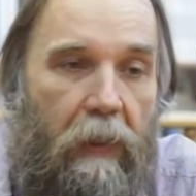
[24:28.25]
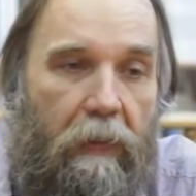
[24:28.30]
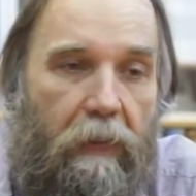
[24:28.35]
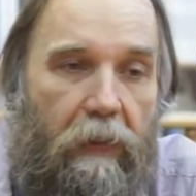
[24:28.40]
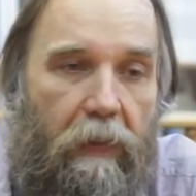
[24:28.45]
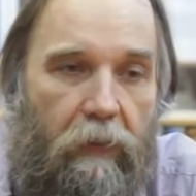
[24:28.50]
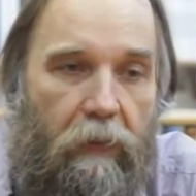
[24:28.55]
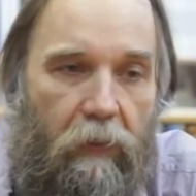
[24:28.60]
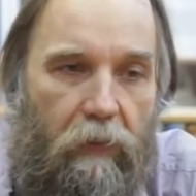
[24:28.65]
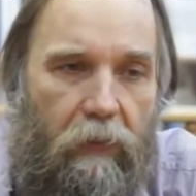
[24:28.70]

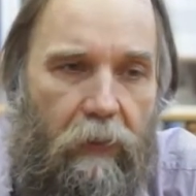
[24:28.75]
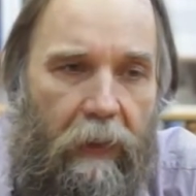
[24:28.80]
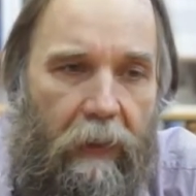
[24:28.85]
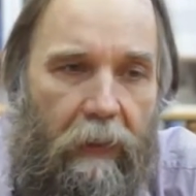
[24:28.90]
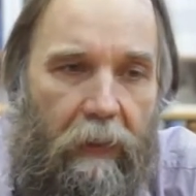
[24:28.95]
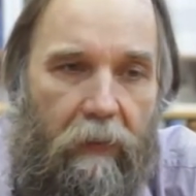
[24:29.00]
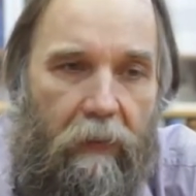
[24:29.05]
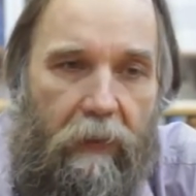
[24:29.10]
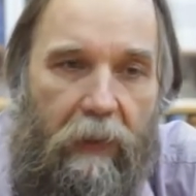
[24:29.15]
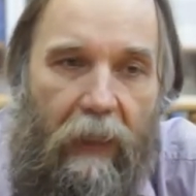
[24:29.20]

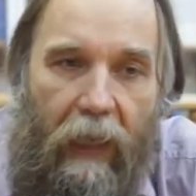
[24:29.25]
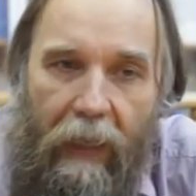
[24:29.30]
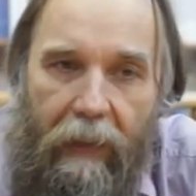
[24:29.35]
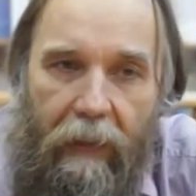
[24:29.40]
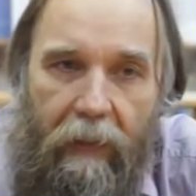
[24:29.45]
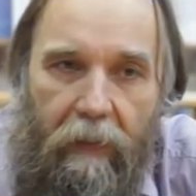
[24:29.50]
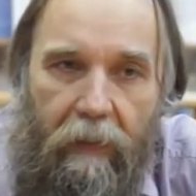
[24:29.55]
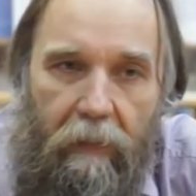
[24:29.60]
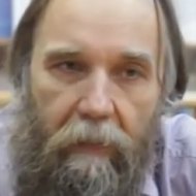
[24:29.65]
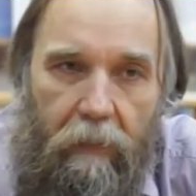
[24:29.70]
dissociate
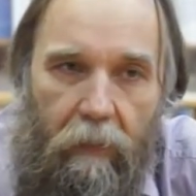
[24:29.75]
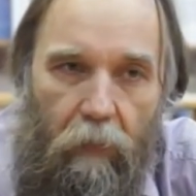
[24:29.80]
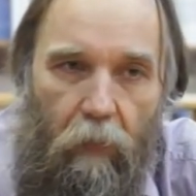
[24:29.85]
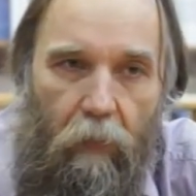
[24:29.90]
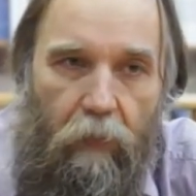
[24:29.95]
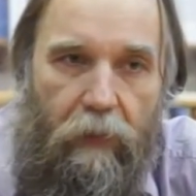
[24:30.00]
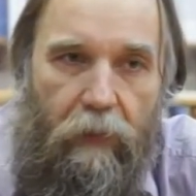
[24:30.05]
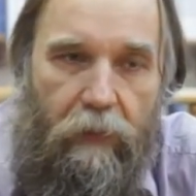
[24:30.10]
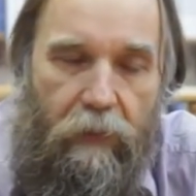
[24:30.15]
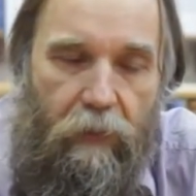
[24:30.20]
organic
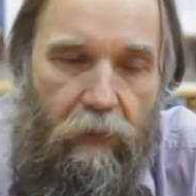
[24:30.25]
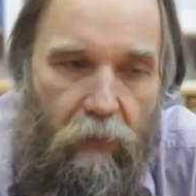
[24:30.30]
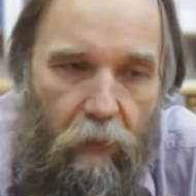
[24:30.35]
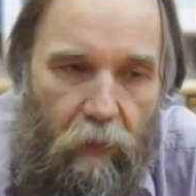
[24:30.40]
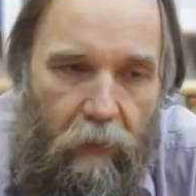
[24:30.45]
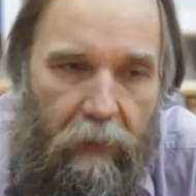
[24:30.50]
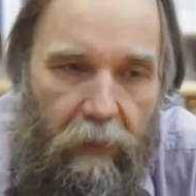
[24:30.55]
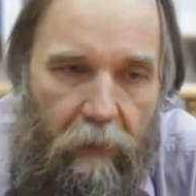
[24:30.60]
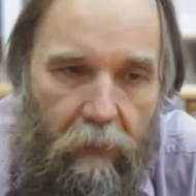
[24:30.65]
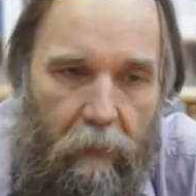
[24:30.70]
or
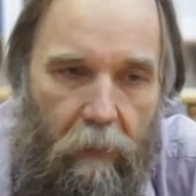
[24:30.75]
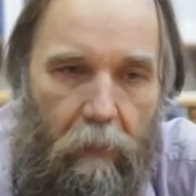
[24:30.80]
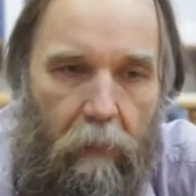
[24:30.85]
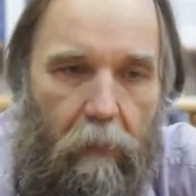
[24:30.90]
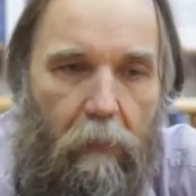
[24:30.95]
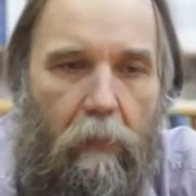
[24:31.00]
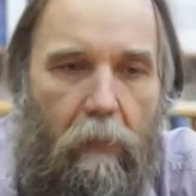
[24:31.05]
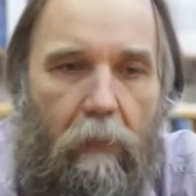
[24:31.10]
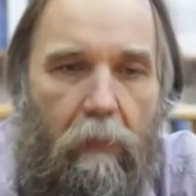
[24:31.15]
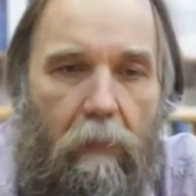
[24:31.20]
historic
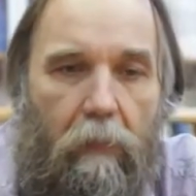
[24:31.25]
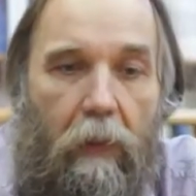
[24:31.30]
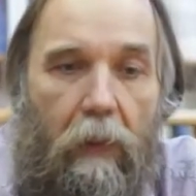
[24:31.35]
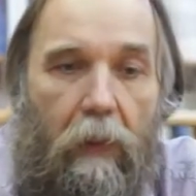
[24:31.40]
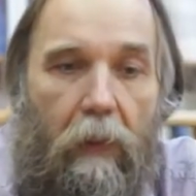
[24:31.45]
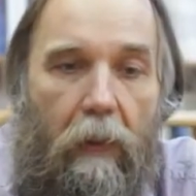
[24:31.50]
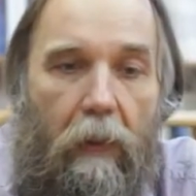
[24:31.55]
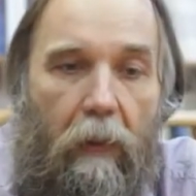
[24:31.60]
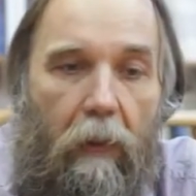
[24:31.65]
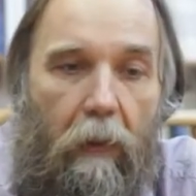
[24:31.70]
or
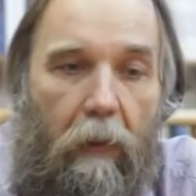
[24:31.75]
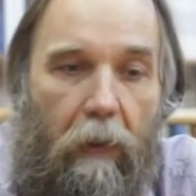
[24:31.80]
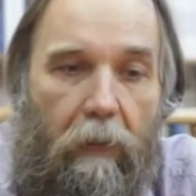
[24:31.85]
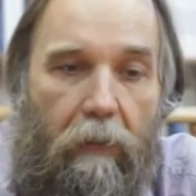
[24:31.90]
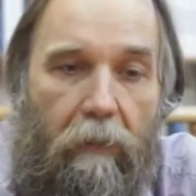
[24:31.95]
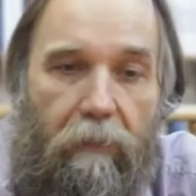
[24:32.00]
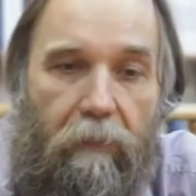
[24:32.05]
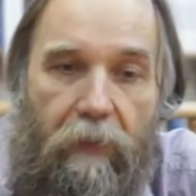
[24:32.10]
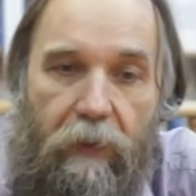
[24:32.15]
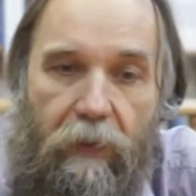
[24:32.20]

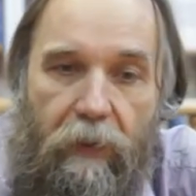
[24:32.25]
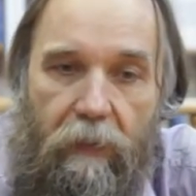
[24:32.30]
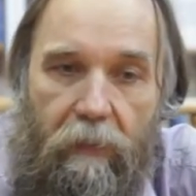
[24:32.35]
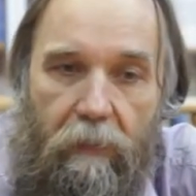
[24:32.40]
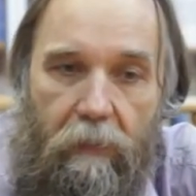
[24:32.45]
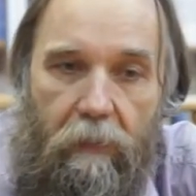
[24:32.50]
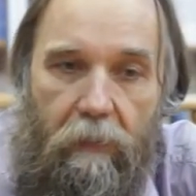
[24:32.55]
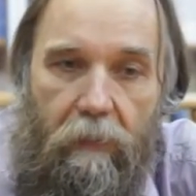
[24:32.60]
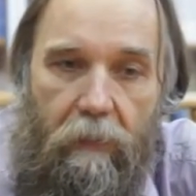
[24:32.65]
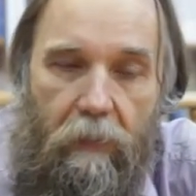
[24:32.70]

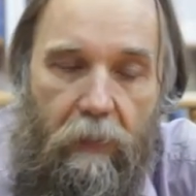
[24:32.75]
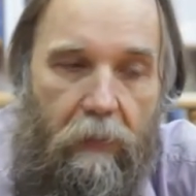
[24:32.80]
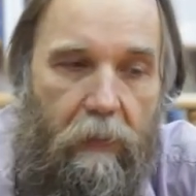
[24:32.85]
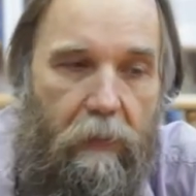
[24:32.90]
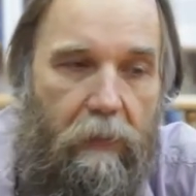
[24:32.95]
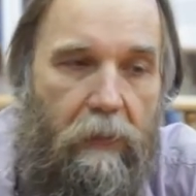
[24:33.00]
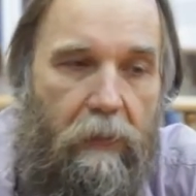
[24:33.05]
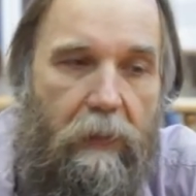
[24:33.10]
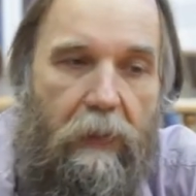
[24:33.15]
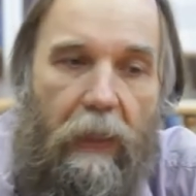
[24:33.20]
artificial
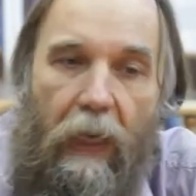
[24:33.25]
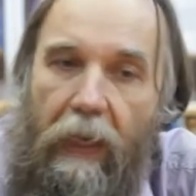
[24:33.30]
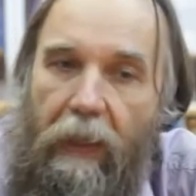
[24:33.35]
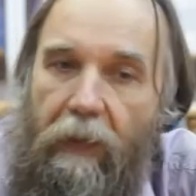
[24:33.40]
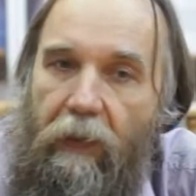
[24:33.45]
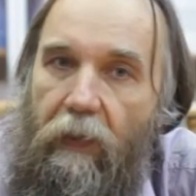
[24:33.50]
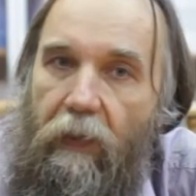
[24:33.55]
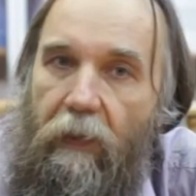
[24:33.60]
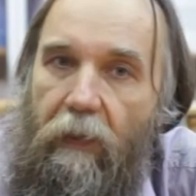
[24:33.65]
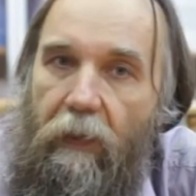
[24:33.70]

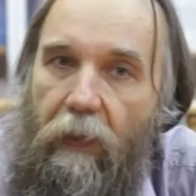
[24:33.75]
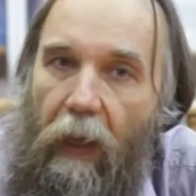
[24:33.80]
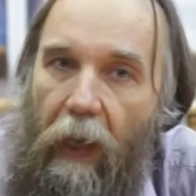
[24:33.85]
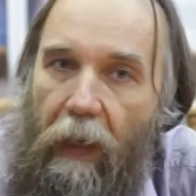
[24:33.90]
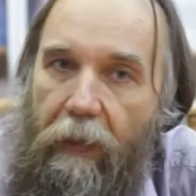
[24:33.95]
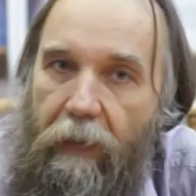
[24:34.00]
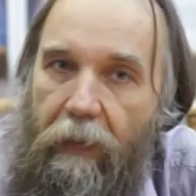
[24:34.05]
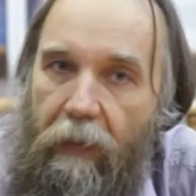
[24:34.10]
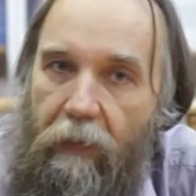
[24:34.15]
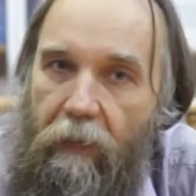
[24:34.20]
state
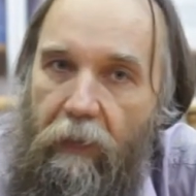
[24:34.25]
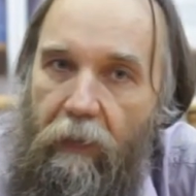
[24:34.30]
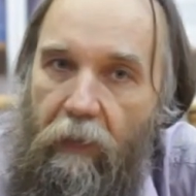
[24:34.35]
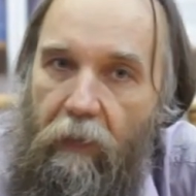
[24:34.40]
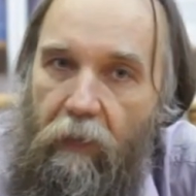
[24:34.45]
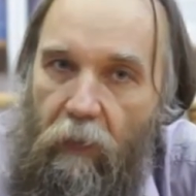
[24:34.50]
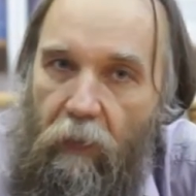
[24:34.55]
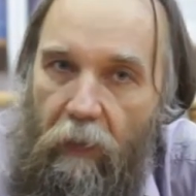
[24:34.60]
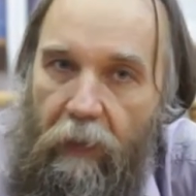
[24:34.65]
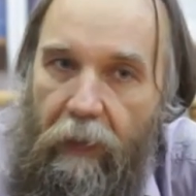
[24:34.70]

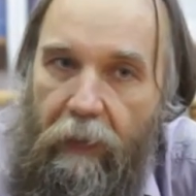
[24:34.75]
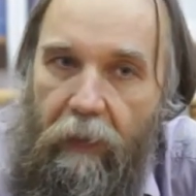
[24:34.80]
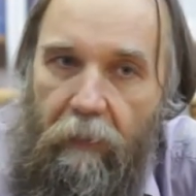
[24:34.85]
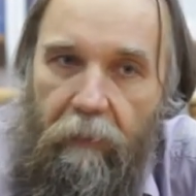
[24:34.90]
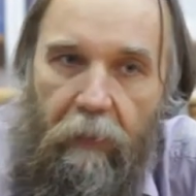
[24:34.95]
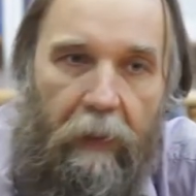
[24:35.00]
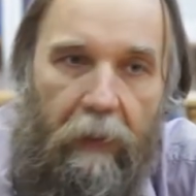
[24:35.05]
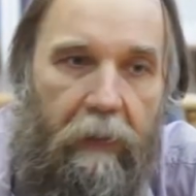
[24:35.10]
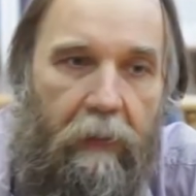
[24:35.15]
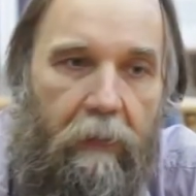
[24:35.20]
identities,
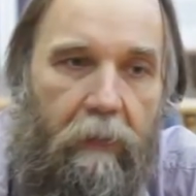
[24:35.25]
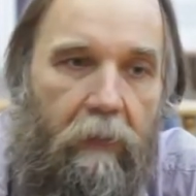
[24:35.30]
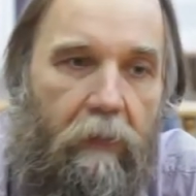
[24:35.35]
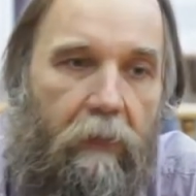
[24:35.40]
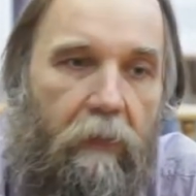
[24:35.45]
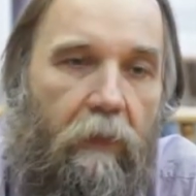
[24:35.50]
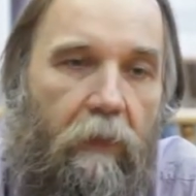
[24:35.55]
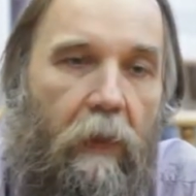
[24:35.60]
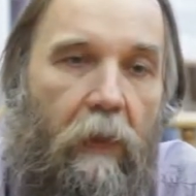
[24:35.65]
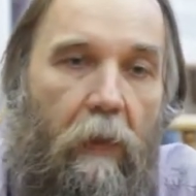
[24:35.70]
collective
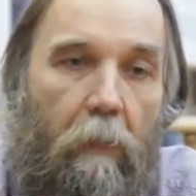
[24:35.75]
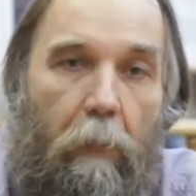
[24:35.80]
identities,